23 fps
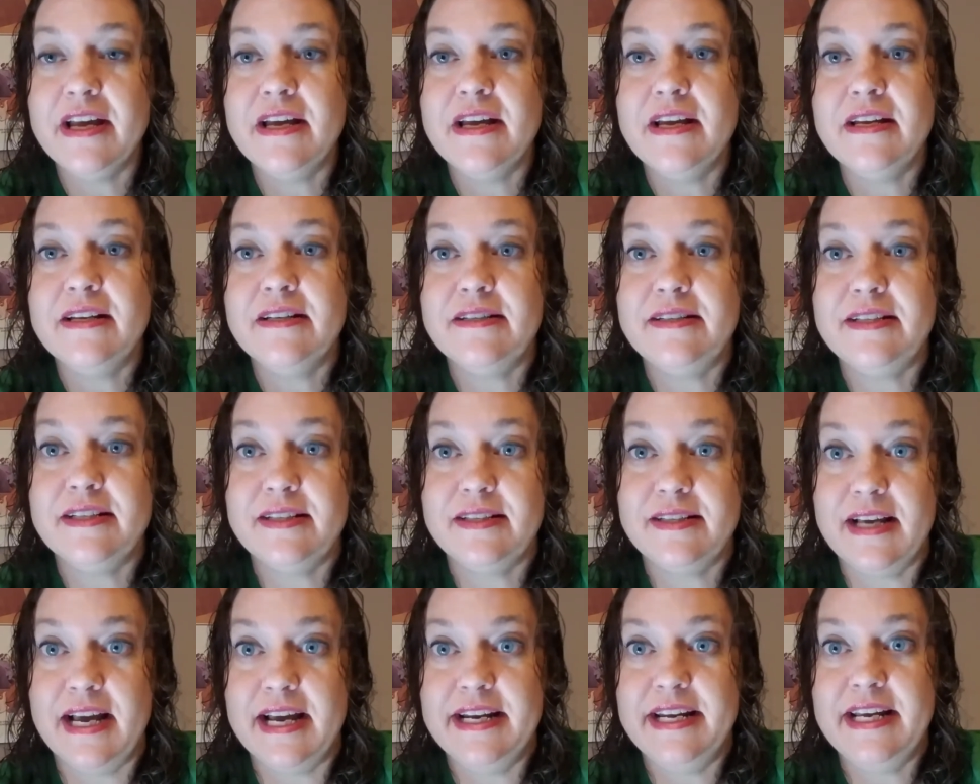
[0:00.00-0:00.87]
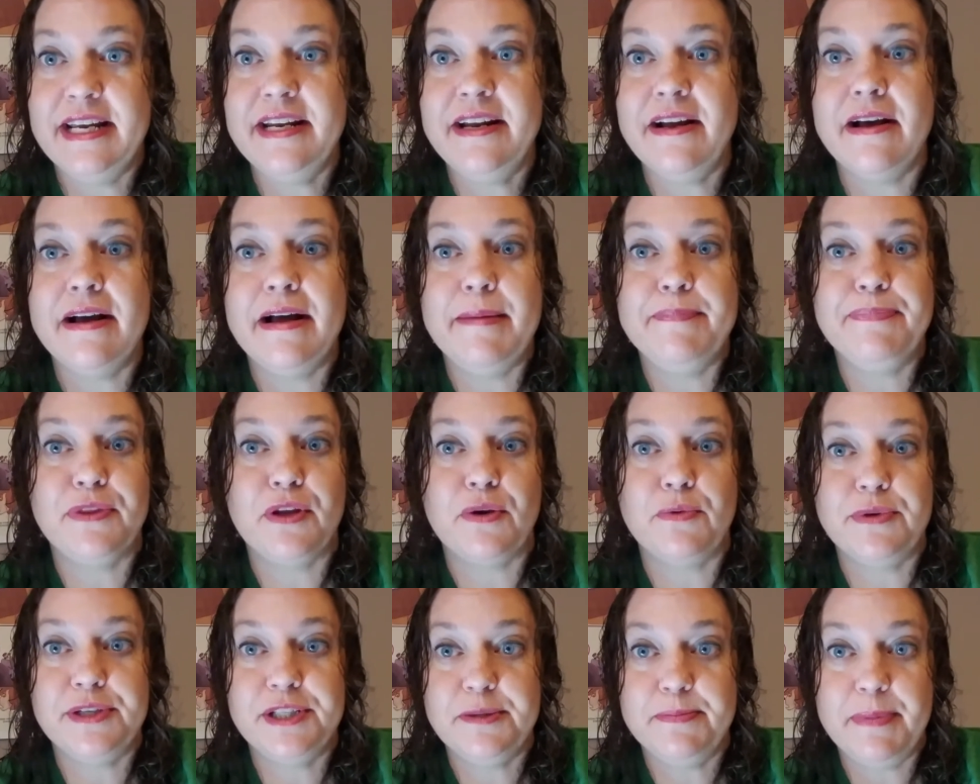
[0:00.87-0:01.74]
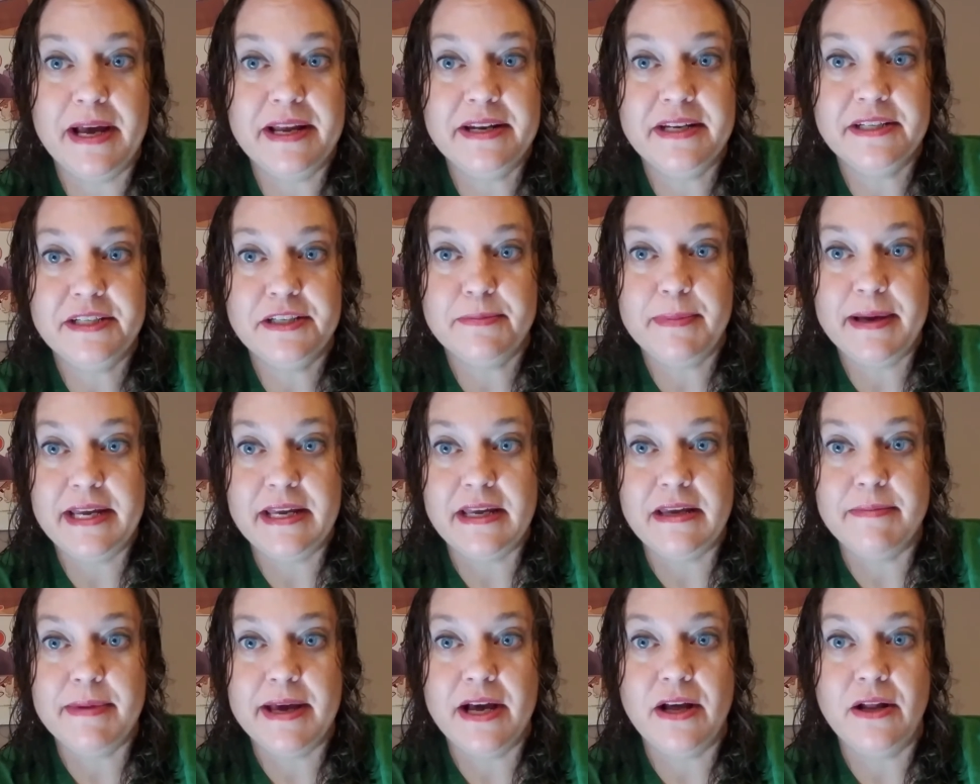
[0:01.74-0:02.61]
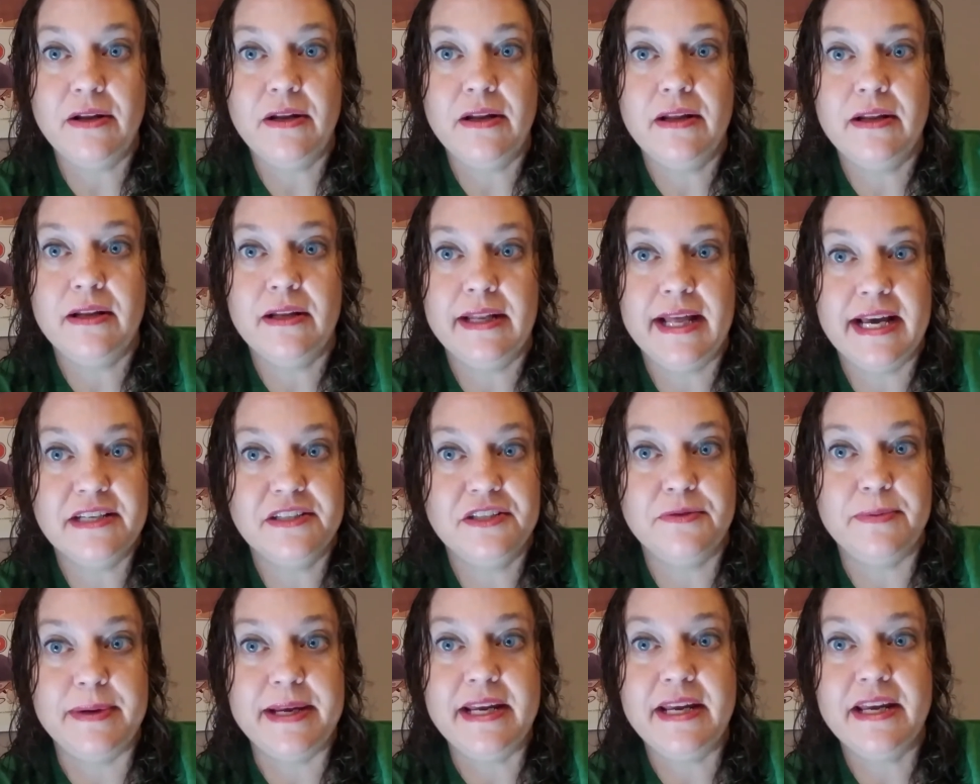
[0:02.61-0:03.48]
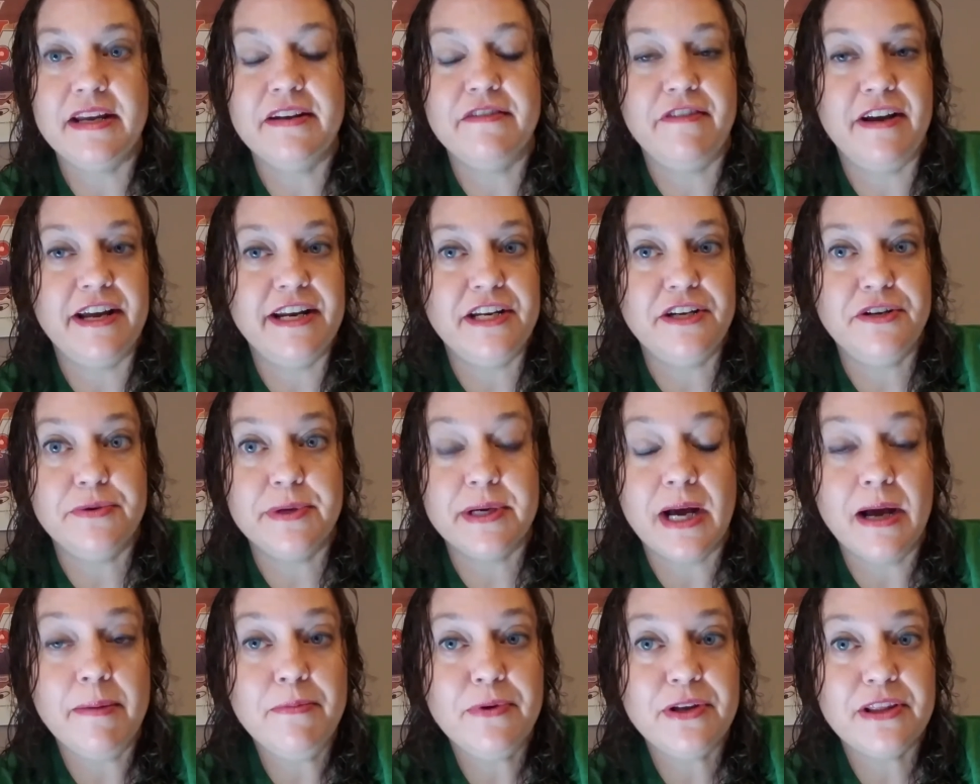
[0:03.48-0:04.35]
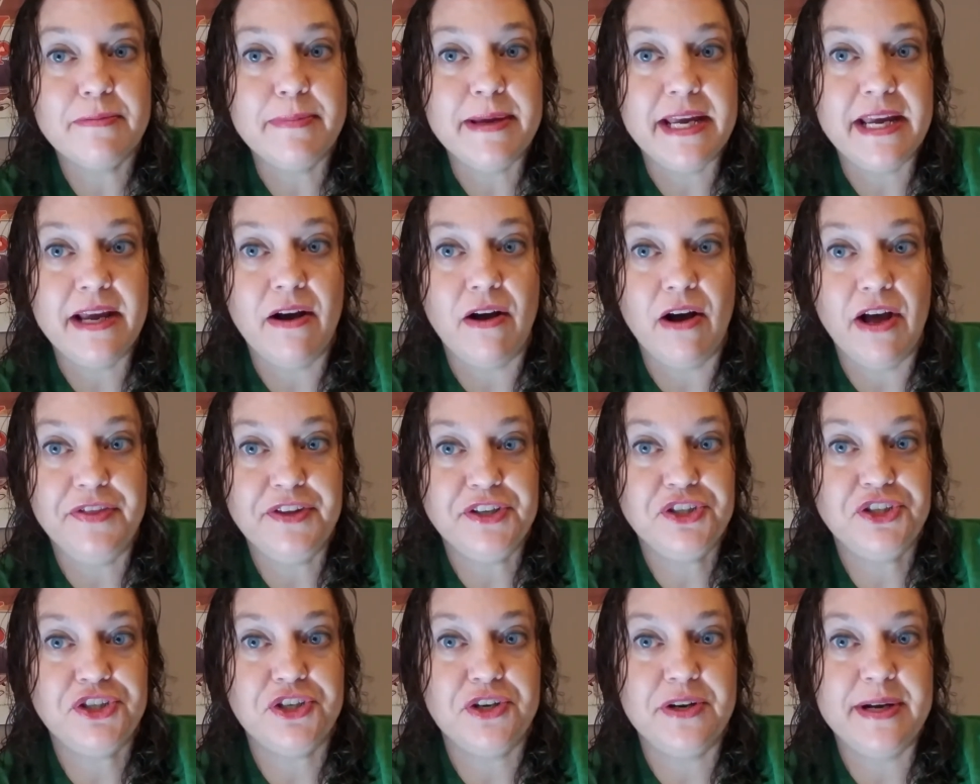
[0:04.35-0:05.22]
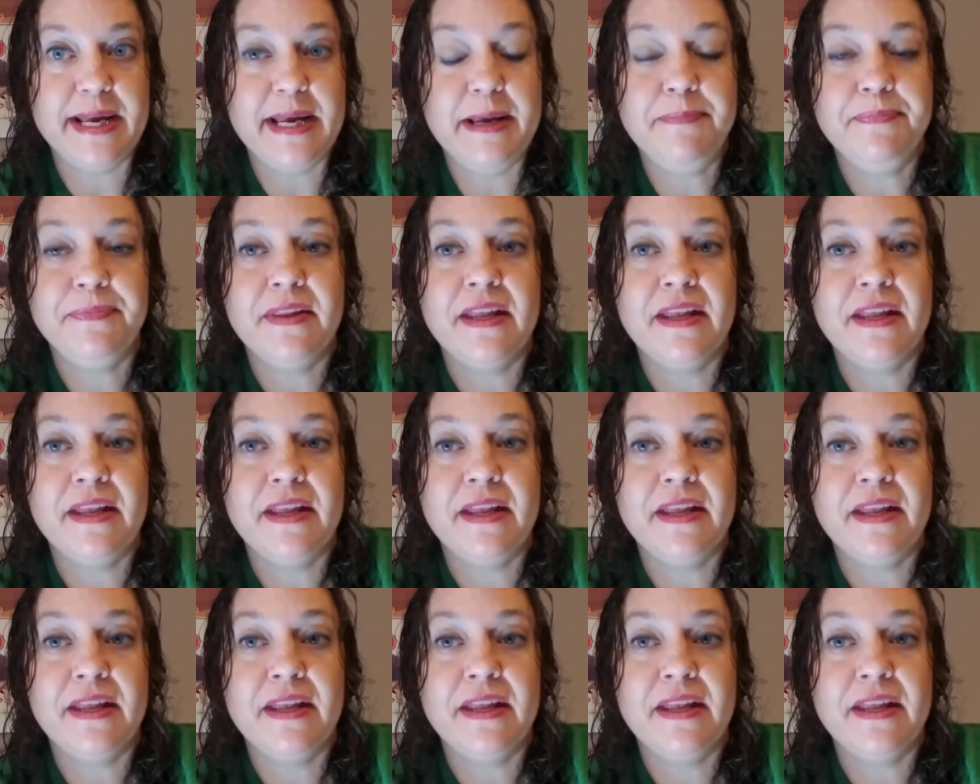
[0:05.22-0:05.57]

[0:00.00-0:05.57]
decided, responded to my email last week, inviting you to come with me on this journey.